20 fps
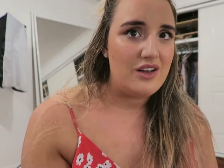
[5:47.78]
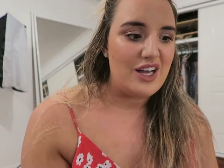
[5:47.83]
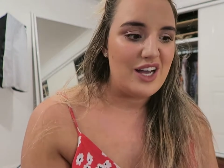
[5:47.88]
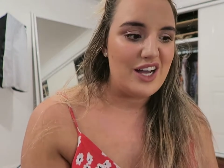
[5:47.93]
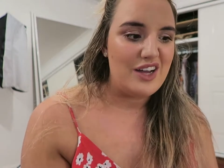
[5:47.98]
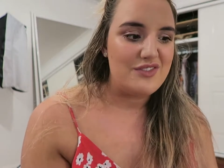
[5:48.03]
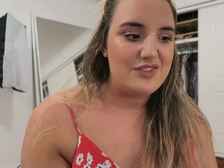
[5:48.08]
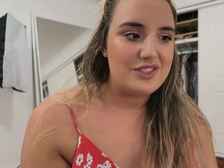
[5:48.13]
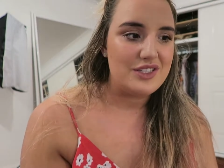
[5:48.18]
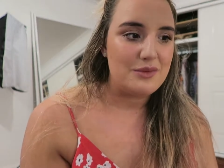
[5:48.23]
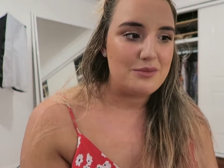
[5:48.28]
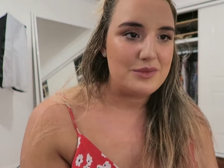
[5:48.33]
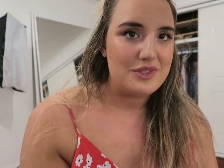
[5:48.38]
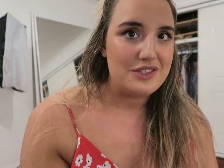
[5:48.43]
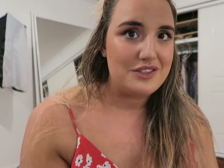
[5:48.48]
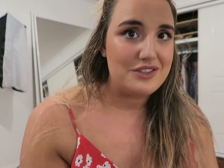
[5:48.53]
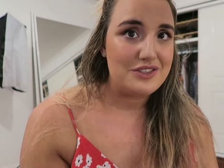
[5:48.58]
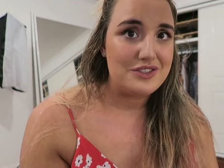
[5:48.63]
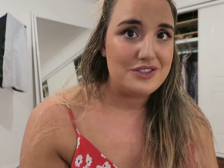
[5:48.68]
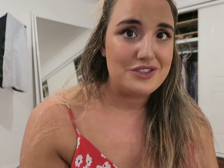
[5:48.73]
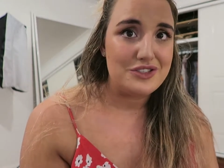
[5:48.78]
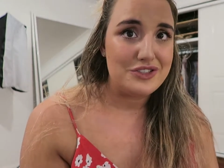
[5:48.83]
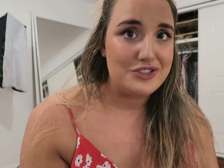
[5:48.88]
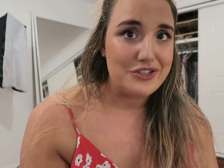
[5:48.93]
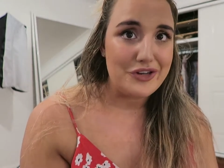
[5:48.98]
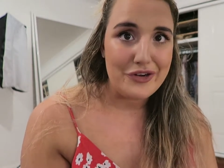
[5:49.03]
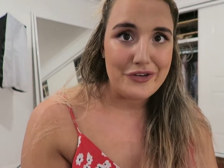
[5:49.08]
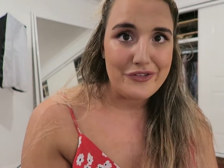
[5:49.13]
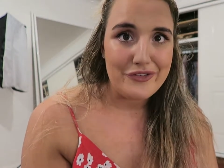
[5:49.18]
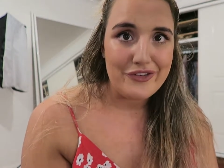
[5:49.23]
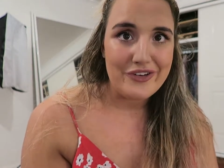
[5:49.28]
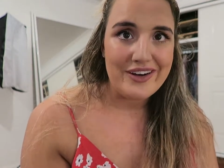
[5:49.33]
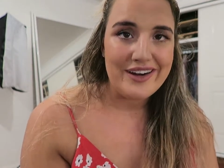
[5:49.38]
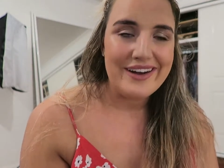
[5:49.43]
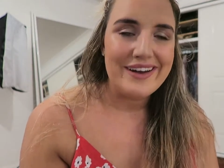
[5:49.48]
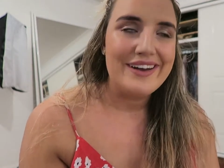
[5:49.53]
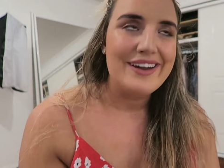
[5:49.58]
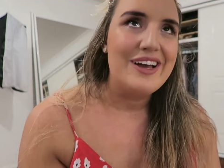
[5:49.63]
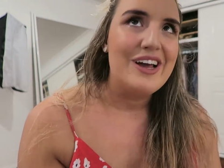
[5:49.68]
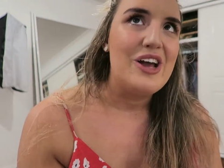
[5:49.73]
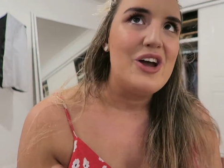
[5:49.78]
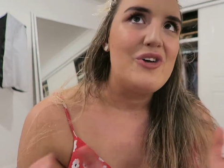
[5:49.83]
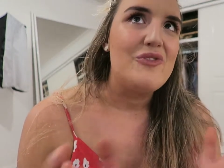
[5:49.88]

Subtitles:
have something to show for it.